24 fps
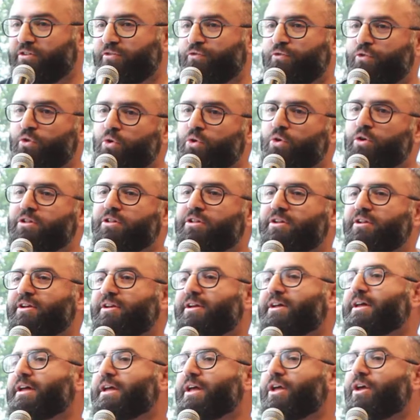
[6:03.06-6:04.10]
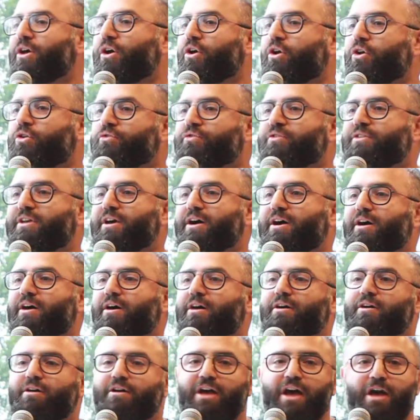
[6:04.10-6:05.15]
fall of
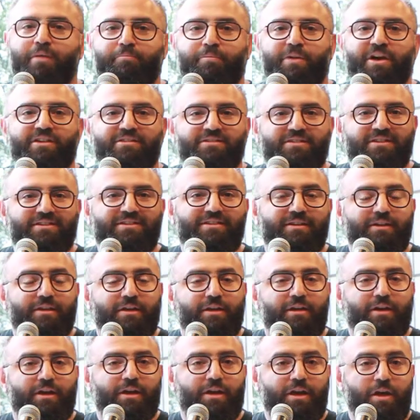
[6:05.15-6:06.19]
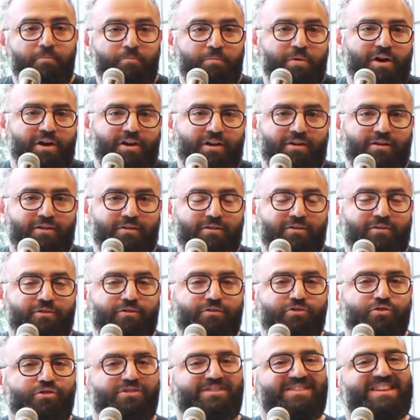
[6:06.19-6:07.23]
the Abbasid Empire.
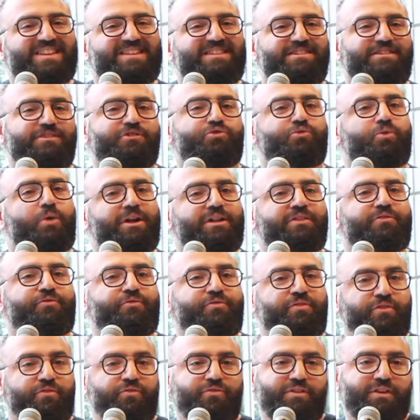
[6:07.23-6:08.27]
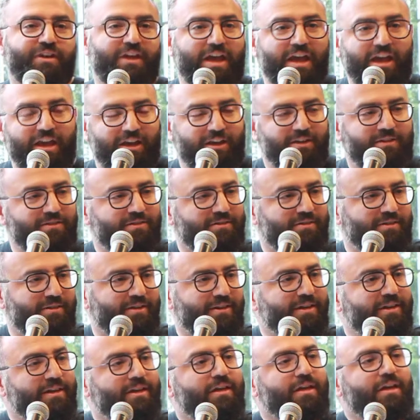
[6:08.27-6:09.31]
So since 1258,
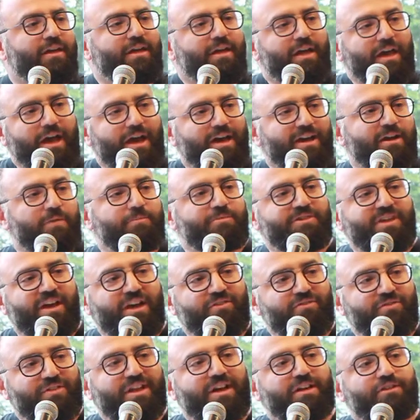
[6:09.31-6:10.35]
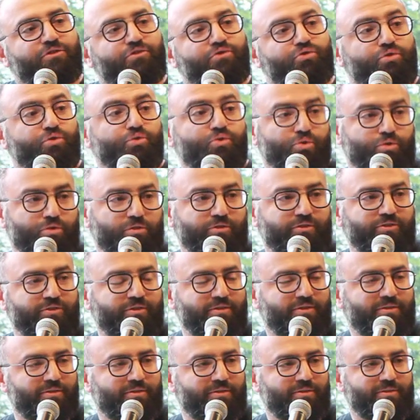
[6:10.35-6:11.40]
Arabs have not
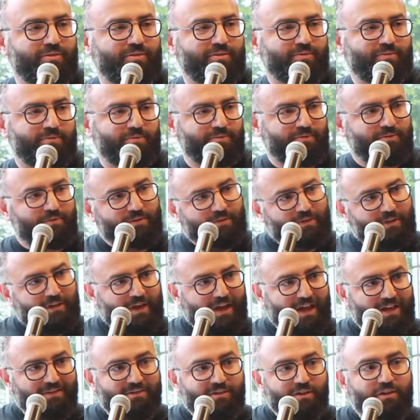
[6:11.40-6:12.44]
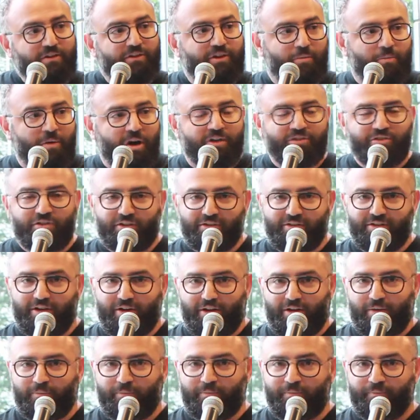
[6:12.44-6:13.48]
ruled until the modern
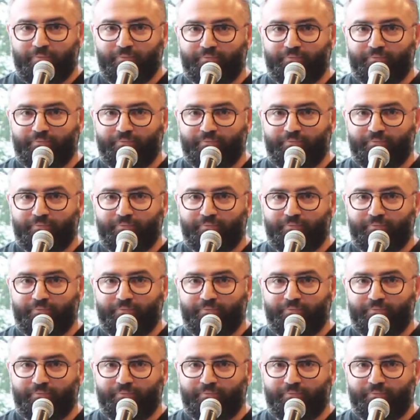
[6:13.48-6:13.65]
time.